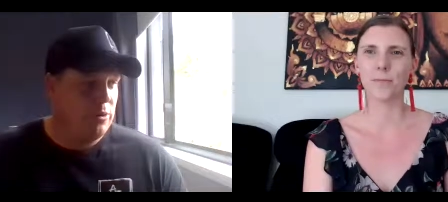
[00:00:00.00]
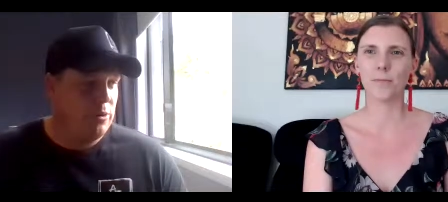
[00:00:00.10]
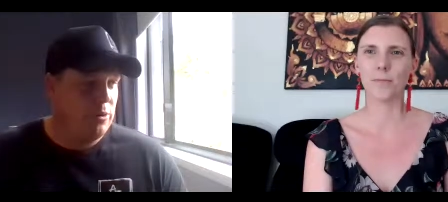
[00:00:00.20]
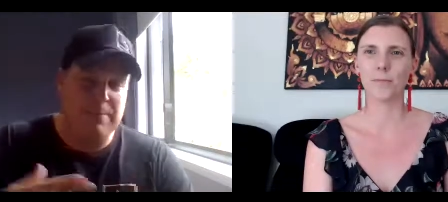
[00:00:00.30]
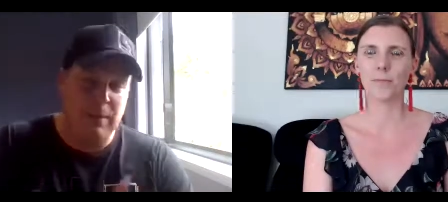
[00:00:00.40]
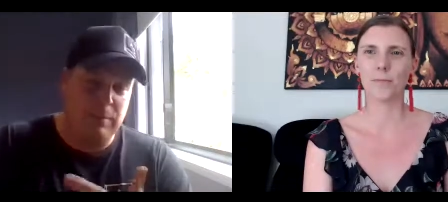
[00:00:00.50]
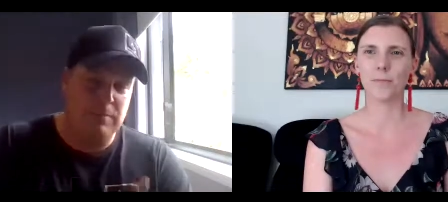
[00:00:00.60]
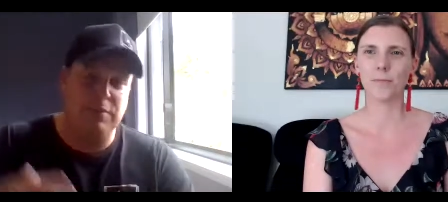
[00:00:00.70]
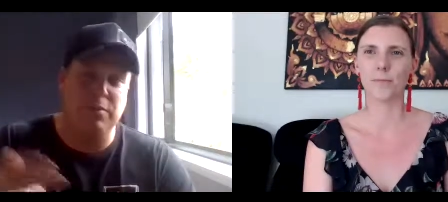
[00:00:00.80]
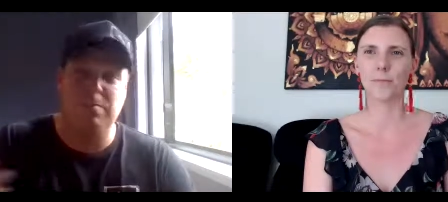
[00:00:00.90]

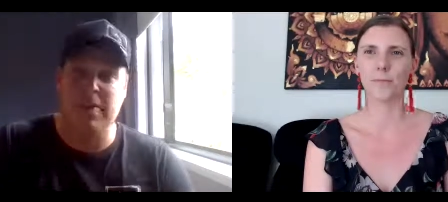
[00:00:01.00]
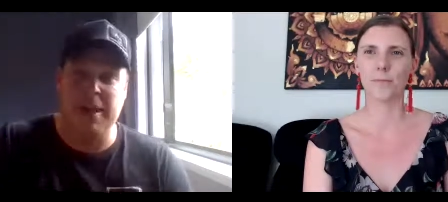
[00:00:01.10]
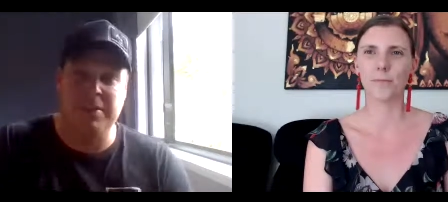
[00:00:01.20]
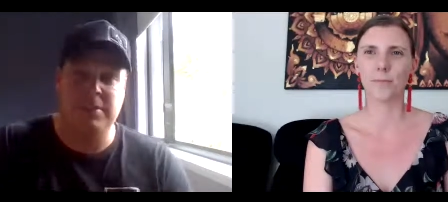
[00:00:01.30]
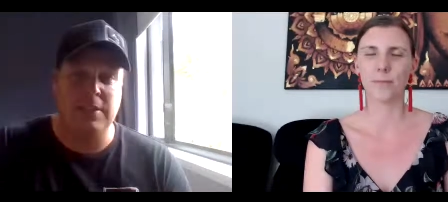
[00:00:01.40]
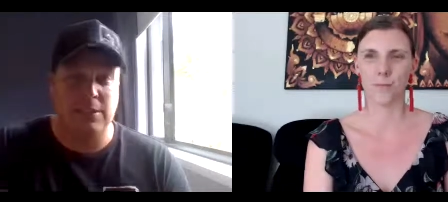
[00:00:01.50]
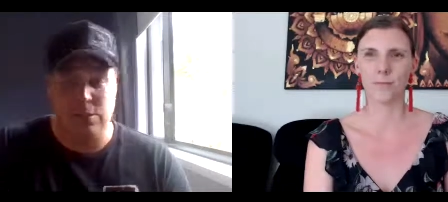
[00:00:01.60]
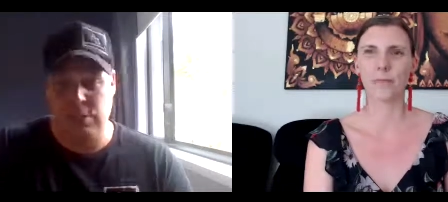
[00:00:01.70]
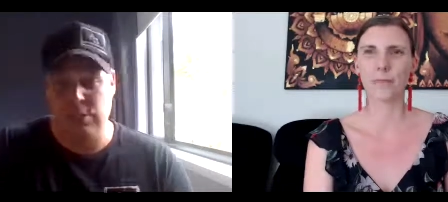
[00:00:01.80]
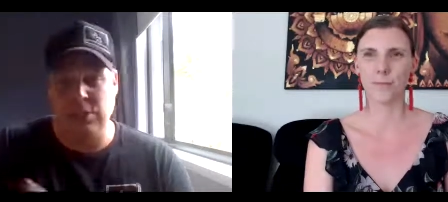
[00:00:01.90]
Speaker 1: overwhelming that we're
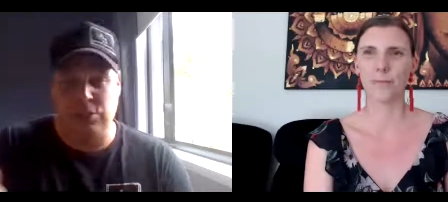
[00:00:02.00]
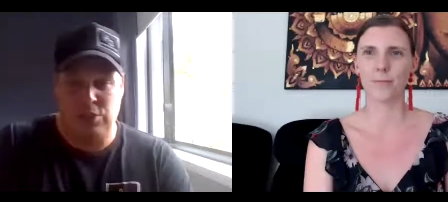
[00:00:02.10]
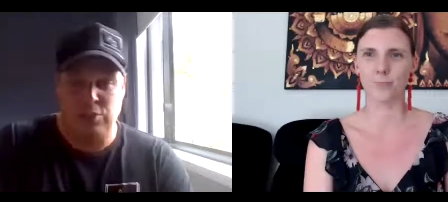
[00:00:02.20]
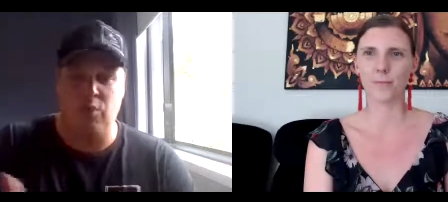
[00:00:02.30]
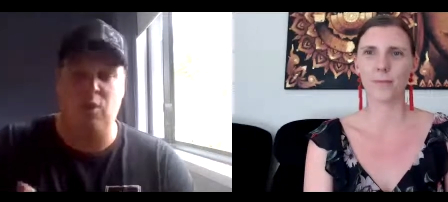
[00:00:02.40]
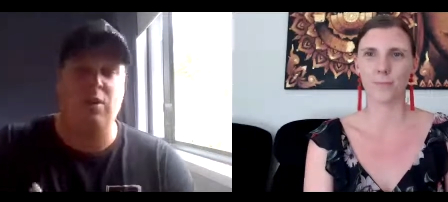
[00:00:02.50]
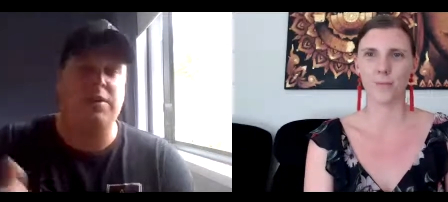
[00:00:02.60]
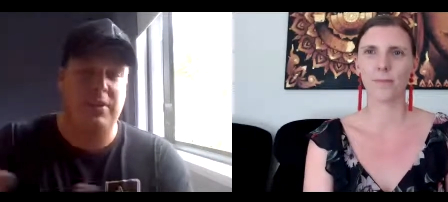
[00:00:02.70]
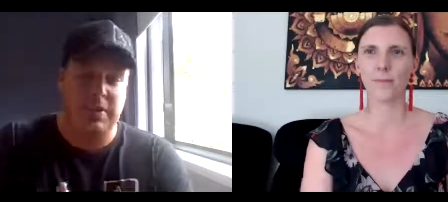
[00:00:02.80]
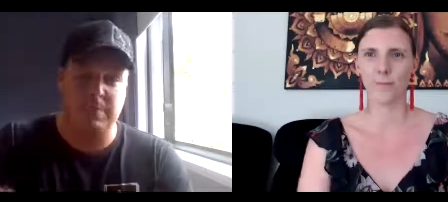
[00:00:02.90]
trying to keep up with the
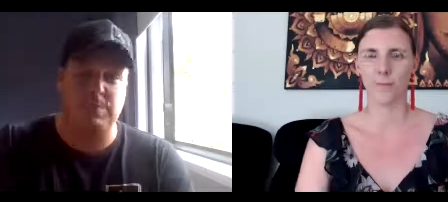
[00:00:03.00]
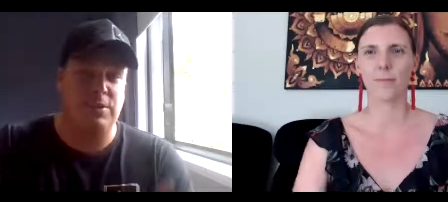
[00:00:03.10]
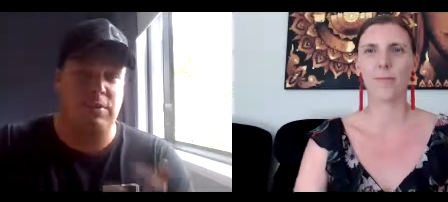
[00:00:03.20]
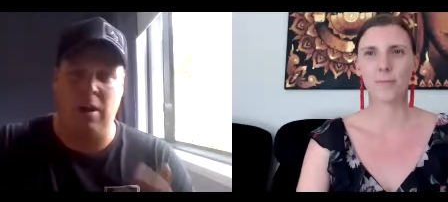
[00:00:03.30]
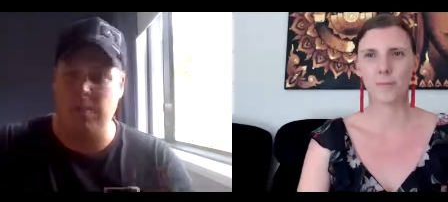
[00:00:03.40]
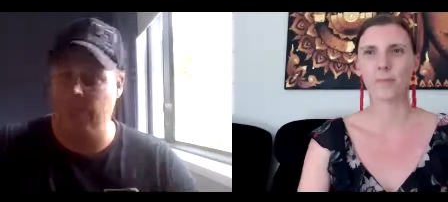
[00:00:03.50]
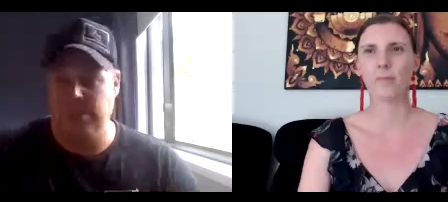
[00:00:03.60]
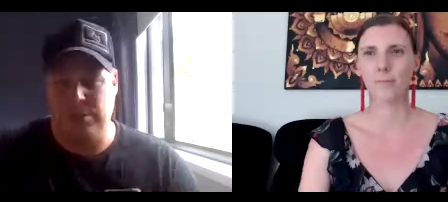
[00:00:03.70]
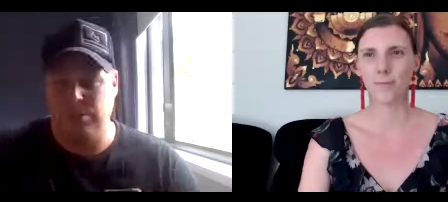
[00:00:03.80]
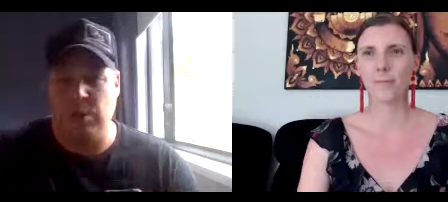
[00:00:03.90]
pace that it's, it's trying to
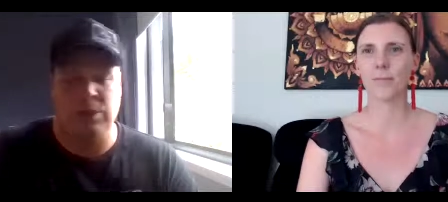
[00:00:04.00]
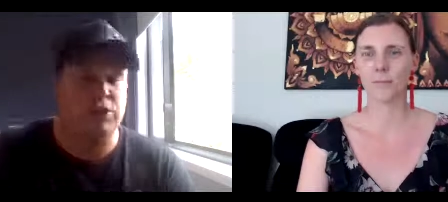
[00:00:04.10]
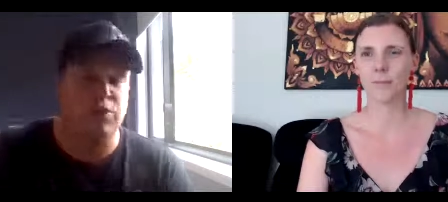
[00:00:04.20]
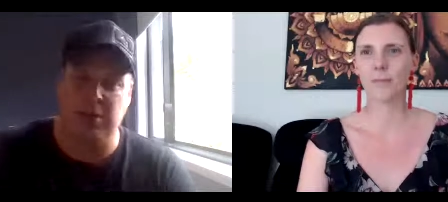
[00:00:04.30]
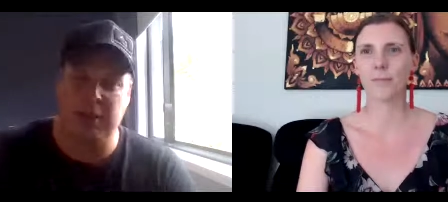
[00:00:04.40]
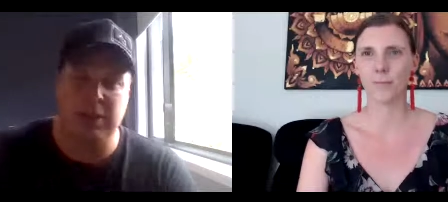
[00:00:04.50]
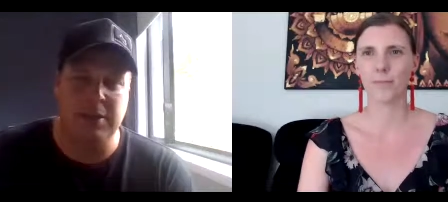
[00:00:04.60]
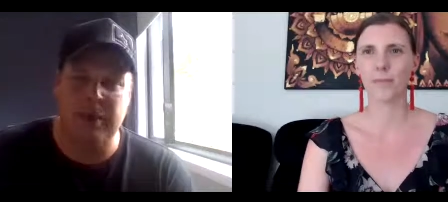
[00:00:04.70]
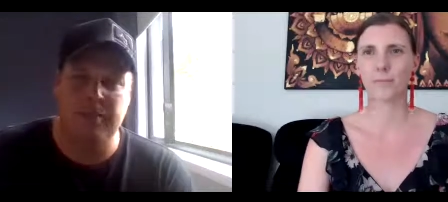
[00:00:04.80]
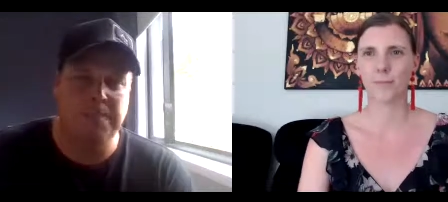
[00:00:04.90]
keep us growing. We're,
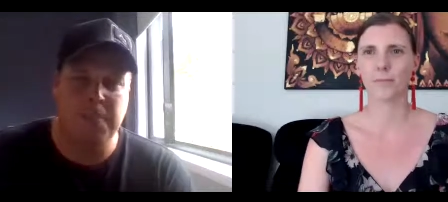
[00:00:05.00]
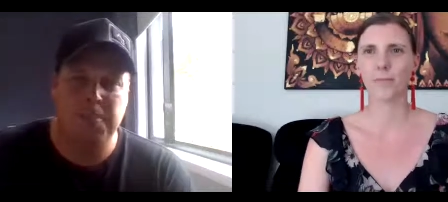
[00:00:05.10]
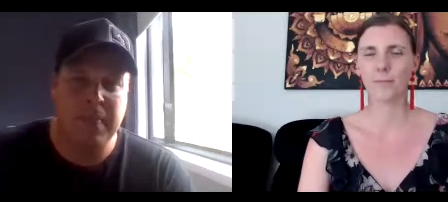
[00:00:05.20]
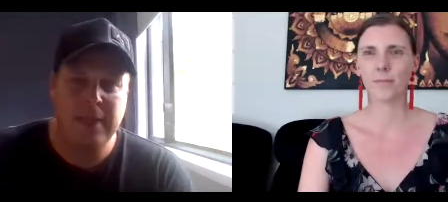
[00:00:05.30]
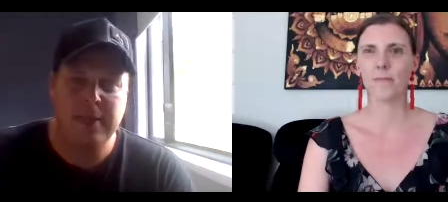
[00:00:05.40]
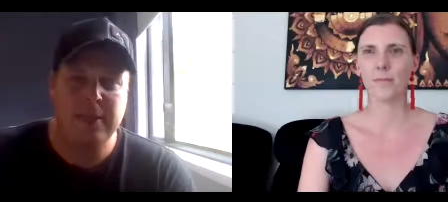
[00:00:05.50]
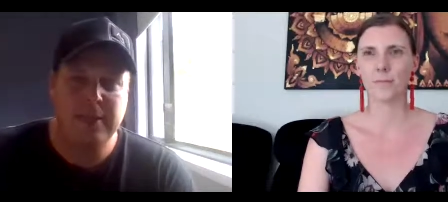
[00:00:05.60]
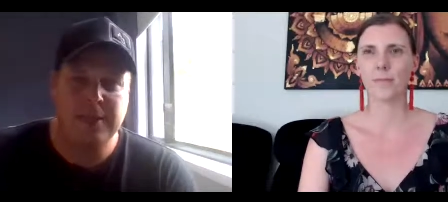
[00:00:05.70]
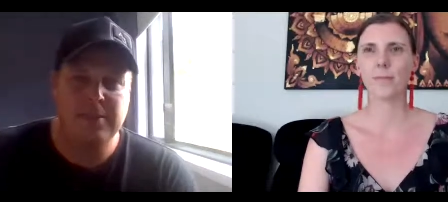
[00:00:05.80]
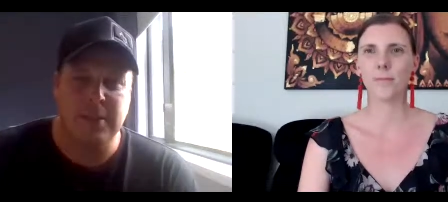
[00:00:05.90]
we're just trying to keep up.
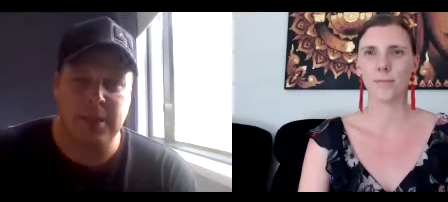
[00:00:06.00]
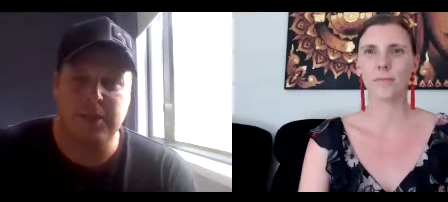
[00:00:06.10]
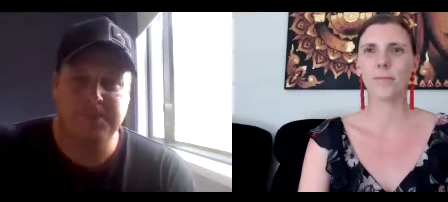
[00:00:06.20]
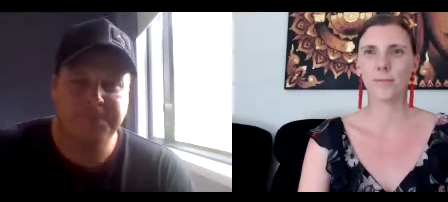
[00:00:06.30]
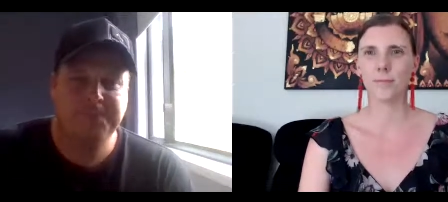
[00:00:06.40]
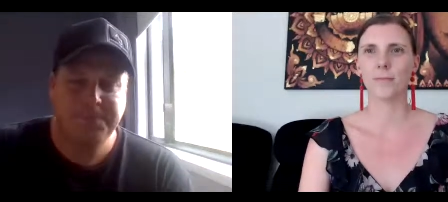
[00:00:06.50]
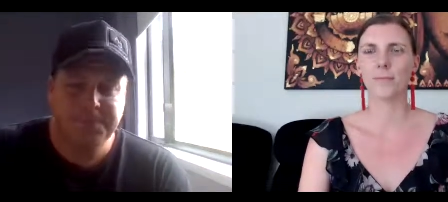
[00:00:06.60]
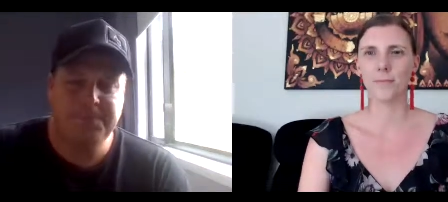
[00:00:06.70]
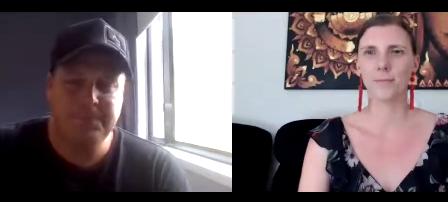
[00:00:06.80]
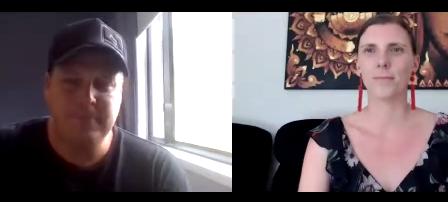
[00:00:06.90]
So
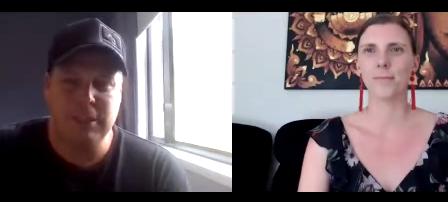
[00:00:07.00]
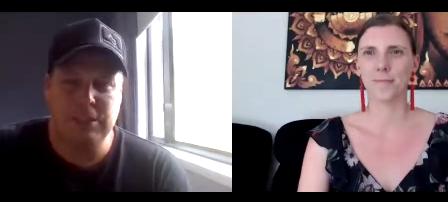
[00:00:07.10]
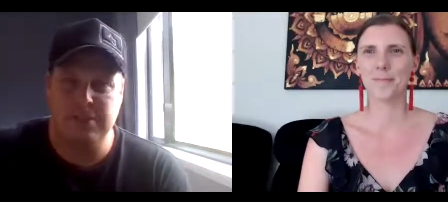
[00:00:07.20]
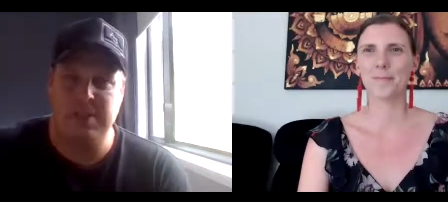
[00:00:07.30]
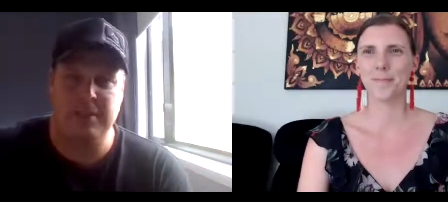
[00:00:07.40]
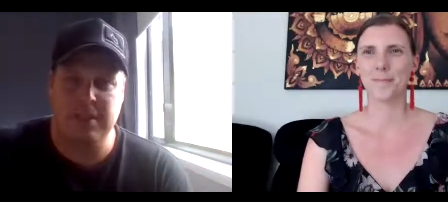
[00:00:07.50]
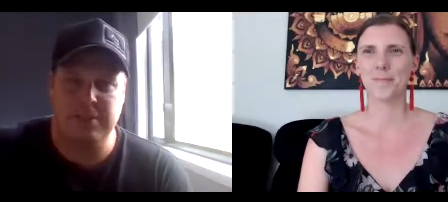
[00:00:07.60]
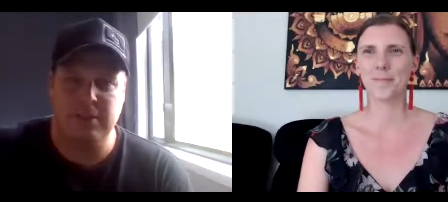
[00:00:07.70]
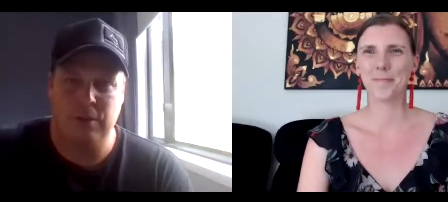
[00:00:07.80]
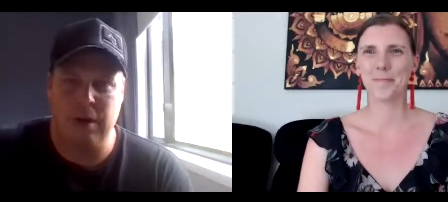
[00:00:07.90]
it's fantastic.
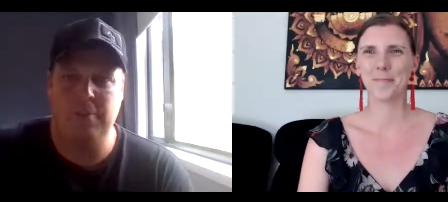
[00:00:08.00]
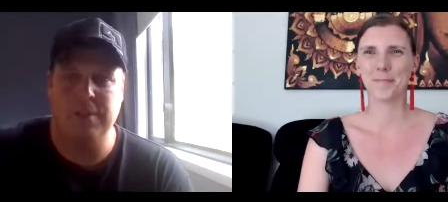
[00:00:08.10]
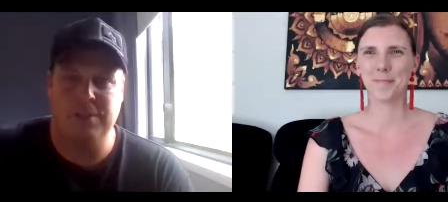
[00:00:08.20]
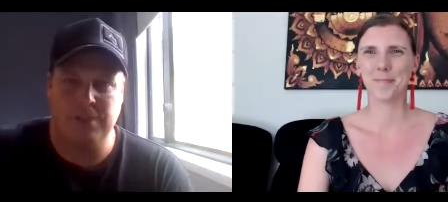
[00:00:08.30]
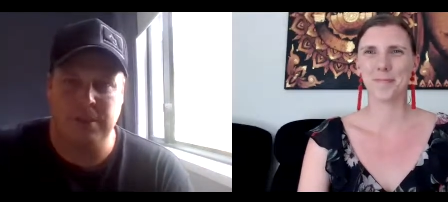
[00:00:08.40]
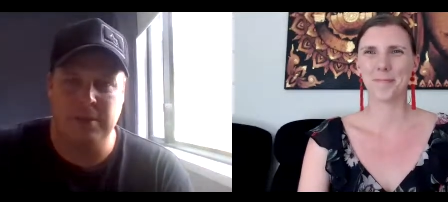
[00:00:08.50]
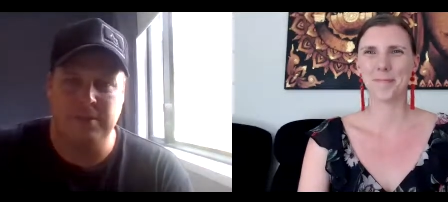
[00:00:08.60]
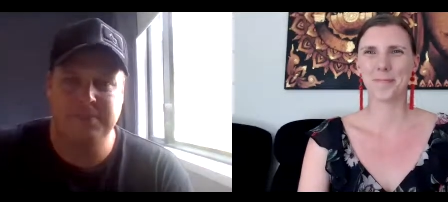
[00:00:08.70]
Great place to be in.